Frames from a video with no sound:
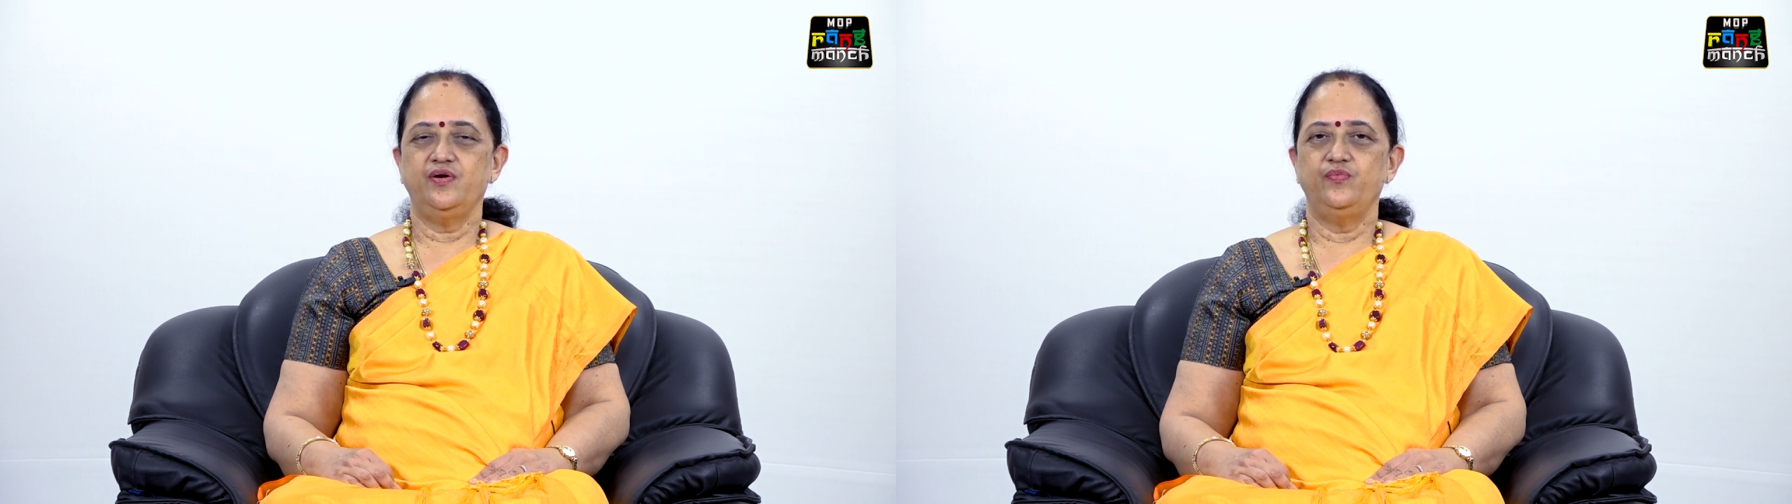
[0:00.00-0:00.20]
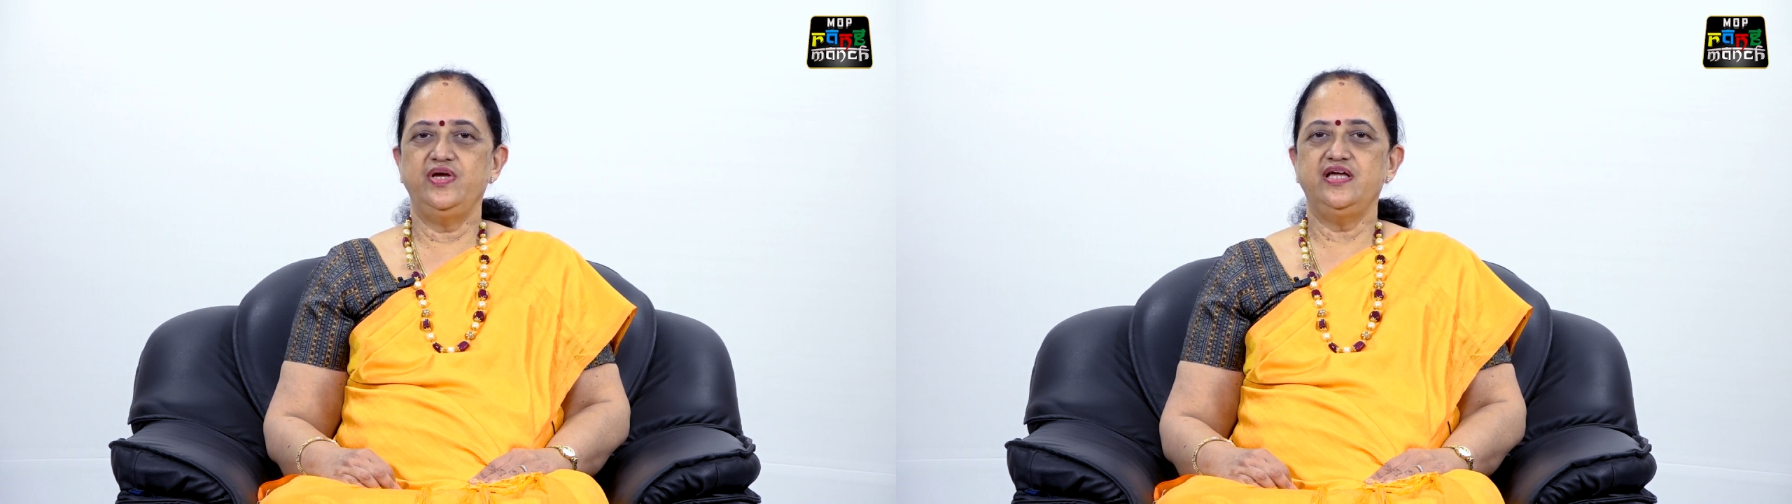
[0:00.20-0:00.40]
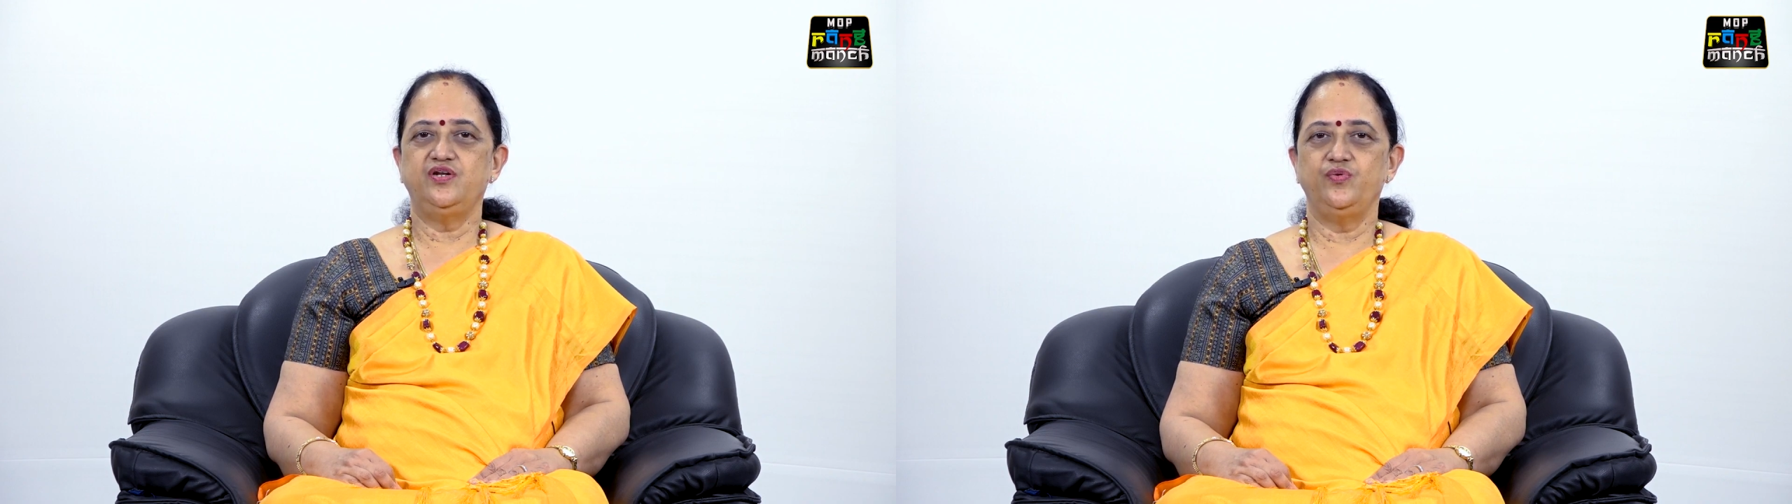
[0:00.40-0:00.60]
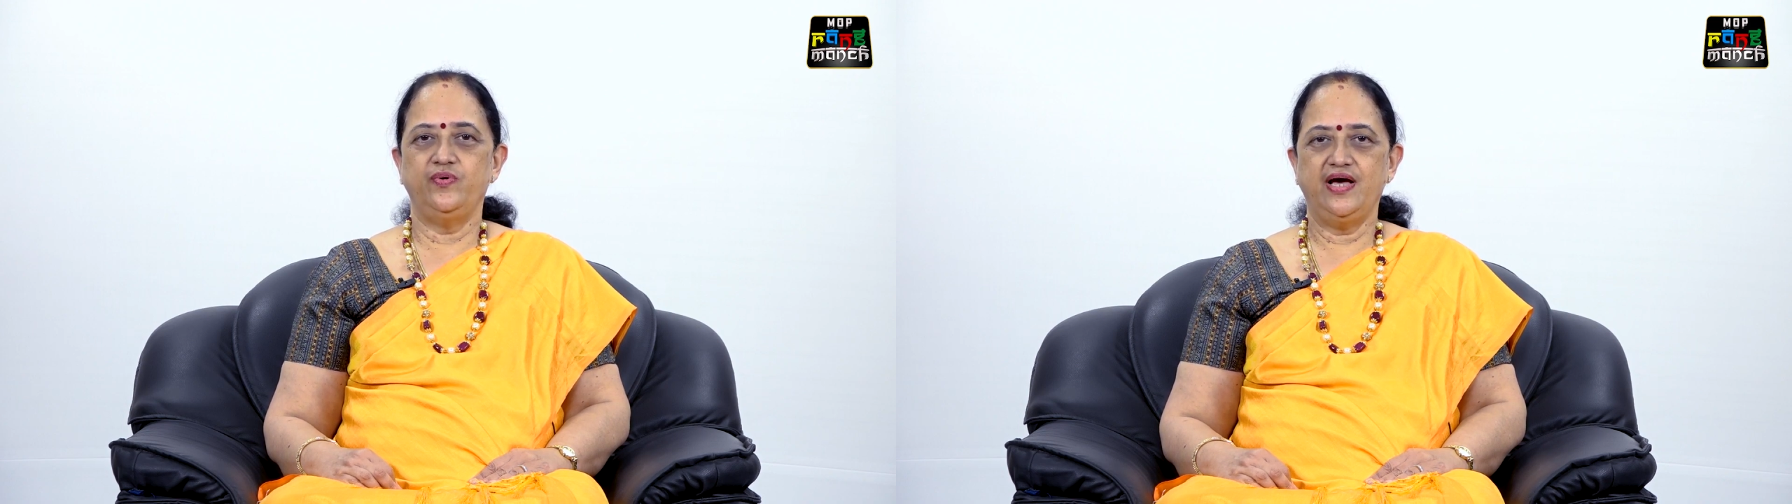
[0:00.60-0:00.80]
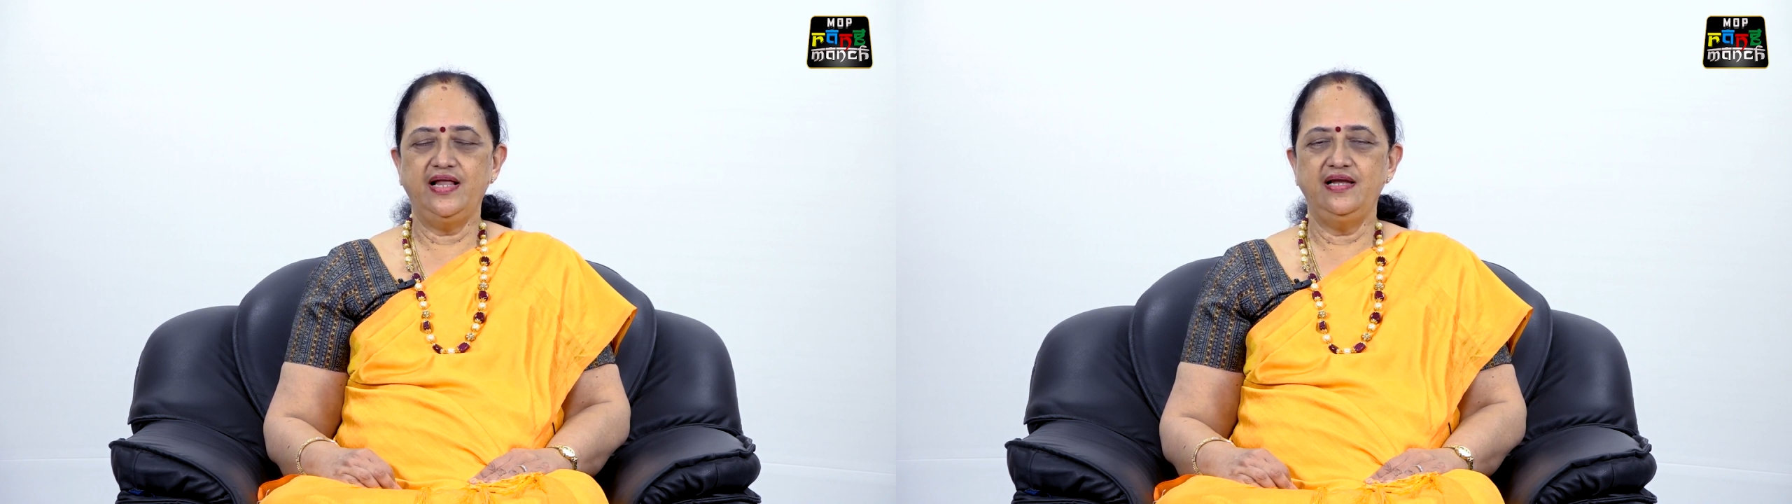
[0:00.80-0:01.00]
we
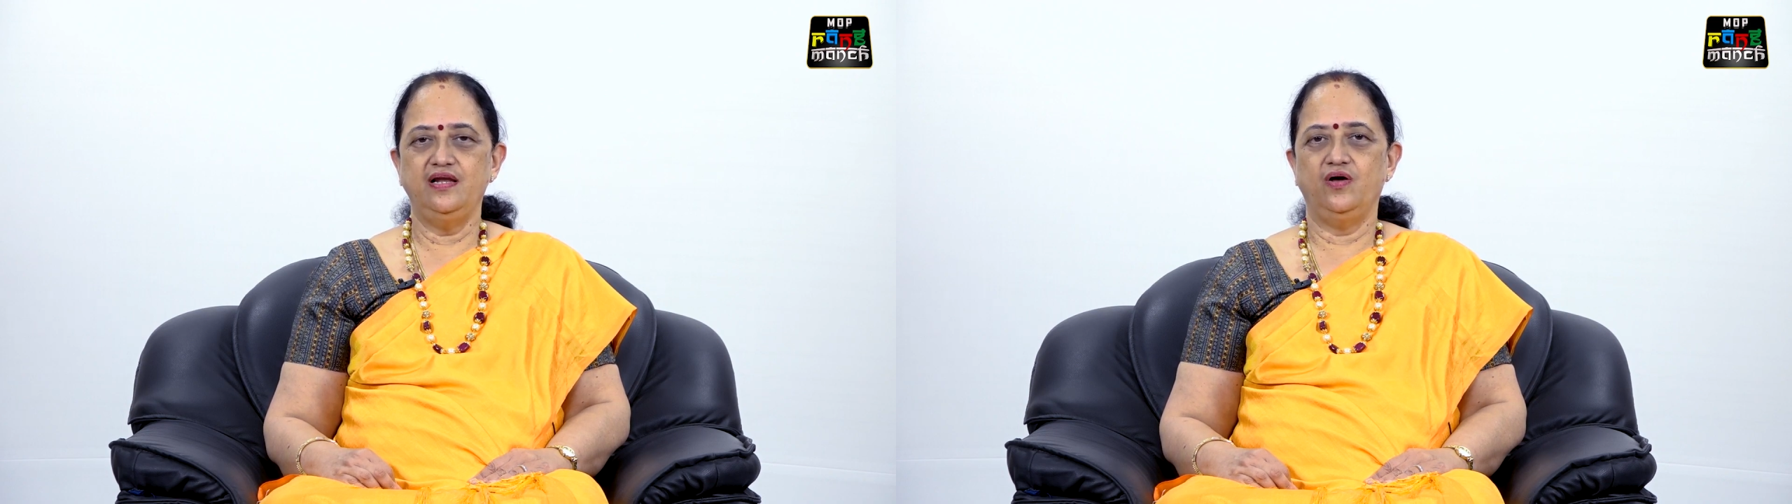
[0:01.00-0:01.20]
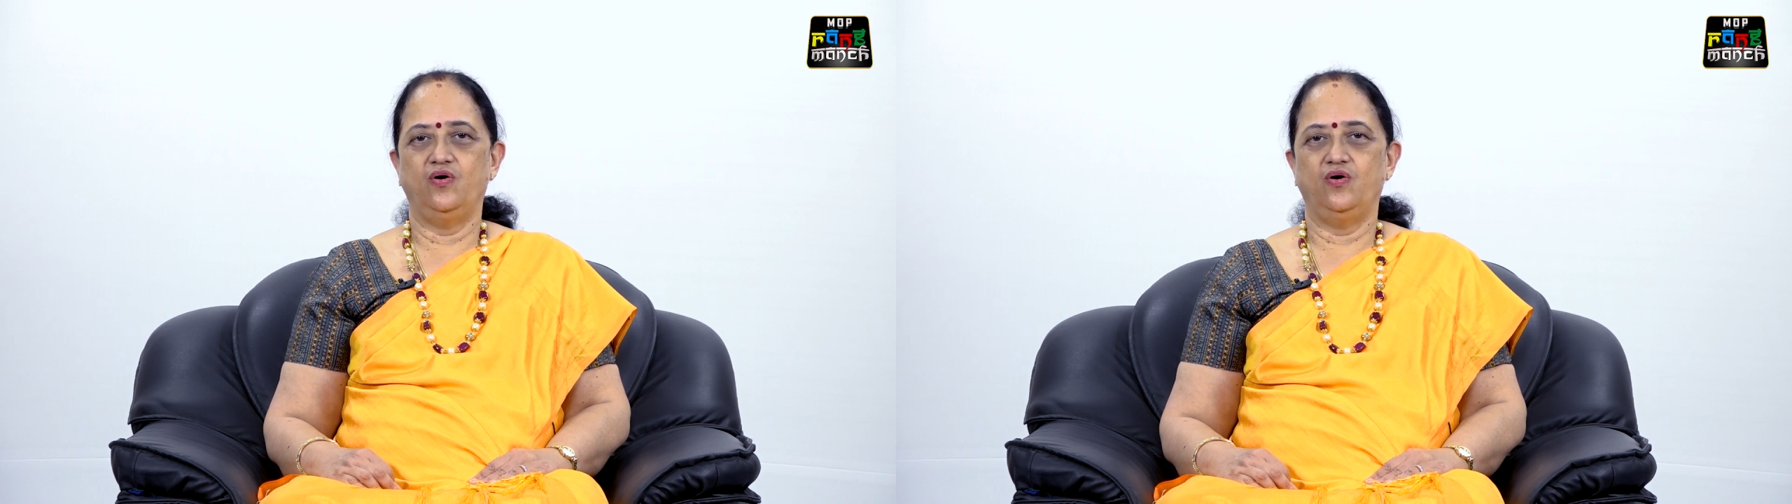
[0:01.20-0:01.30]
dwell